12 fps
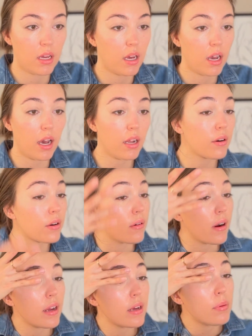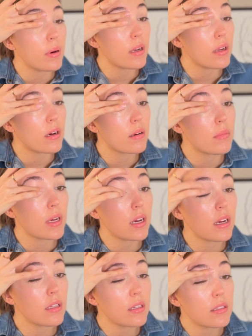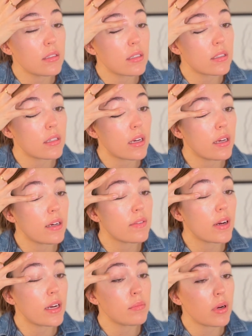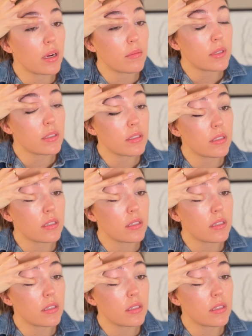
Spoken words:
I don't know why I put it on my eyelids because I have eye primers.